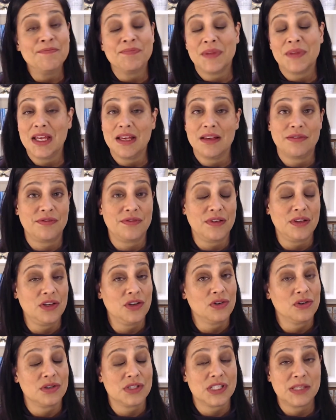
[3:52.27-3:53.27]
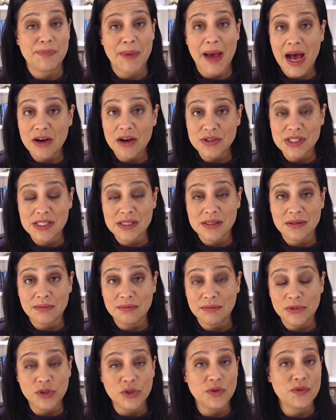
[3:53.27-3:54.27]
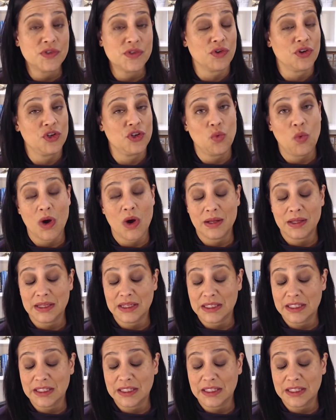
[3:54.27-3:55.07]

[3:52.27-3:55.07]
if your spouse moves or you want to